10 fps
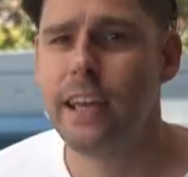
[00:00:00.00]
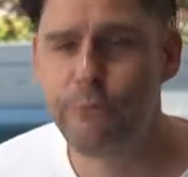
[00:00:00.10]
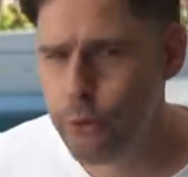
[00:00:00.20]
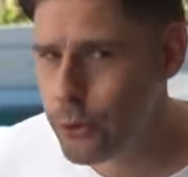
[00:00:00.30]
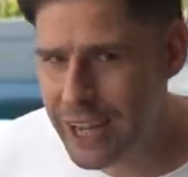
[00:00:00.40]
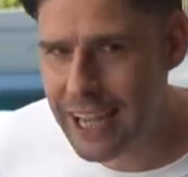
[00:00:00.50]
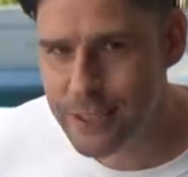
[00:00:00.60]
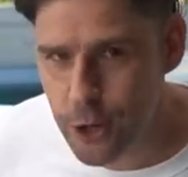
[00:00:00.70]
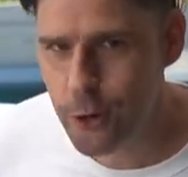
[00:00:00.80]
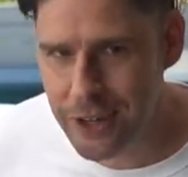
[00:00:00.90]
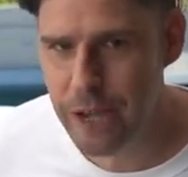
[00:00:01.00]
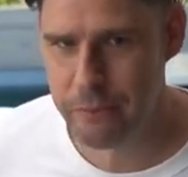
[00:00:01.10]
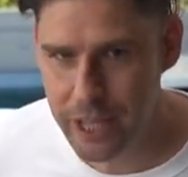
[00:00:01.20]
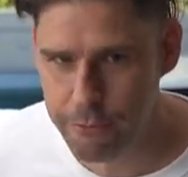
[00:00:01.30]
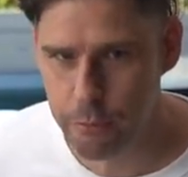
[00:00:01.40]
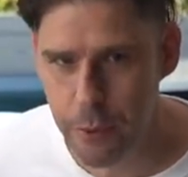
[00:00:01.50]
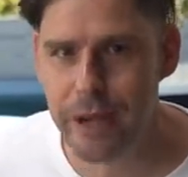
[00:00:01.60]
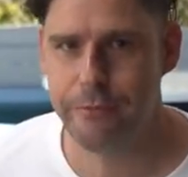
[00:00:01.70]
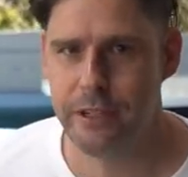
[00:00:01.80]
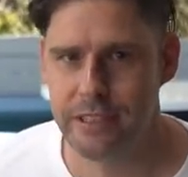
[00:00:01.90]
if you guys don't come here for
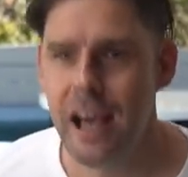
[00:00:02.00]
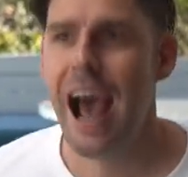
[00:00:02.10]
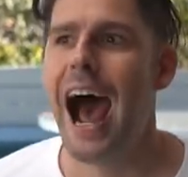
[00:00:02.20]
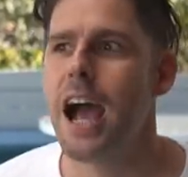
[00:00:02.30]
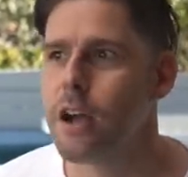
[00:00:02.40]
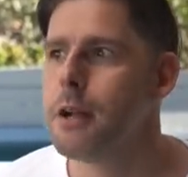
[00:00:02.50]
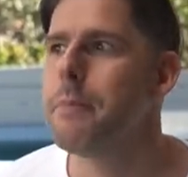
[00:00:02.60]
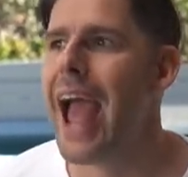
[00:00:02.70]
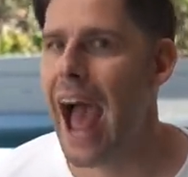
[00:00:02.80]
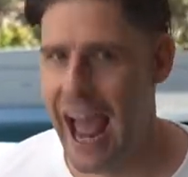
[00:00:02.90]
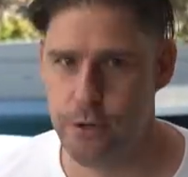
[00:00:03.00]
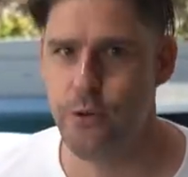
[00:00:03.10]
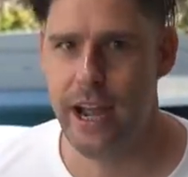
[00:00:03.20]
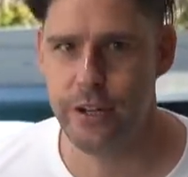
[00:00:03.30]
breakfast, I'm gonna be angry